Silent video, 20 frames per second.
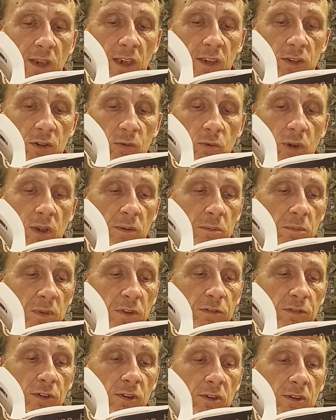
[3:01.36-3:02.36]
not swim
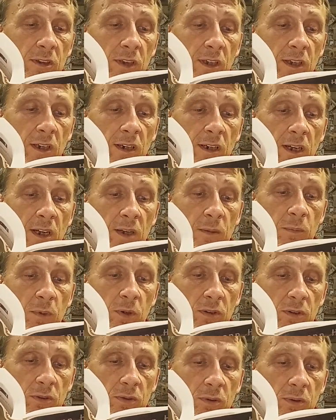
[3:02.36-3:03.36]
before they are
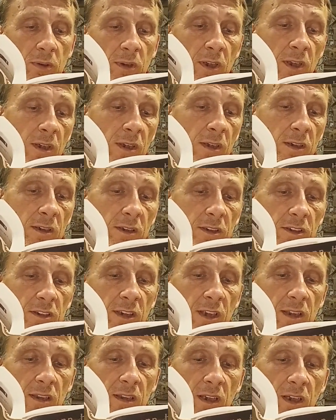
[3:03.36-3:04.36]
able to. Is
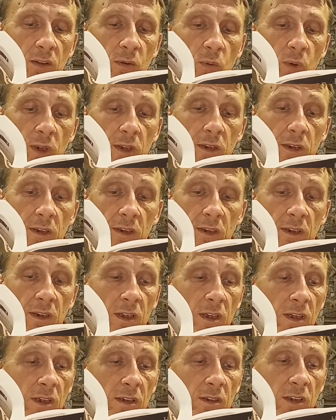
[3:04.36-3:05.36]
that not witty?
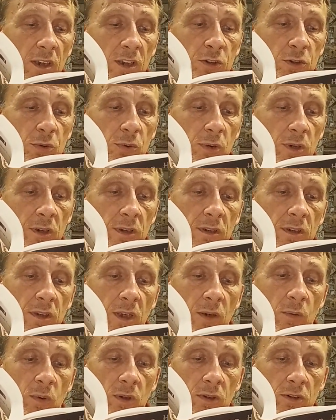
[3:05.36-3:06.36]
Naturally,
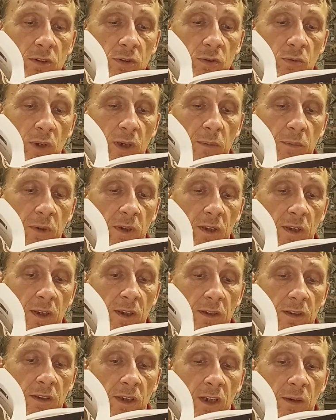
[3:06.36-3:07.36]
they won't swim.
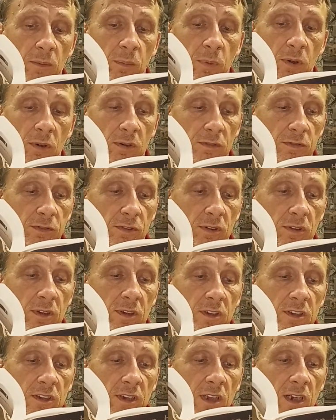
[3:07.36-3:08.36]
They are born for
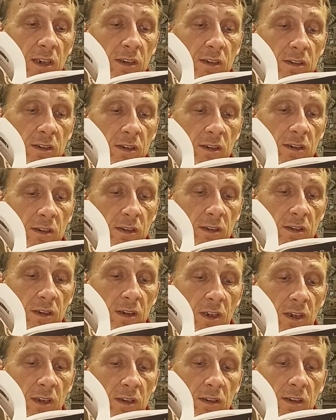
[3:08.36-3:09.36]
the solid earth
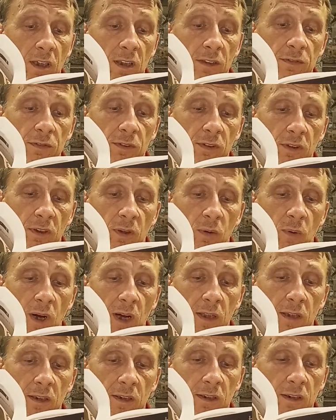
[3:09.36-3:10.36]
not for the
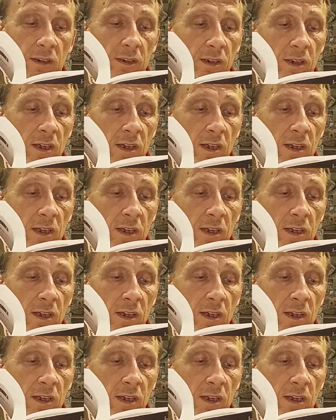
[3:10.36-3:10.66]
water.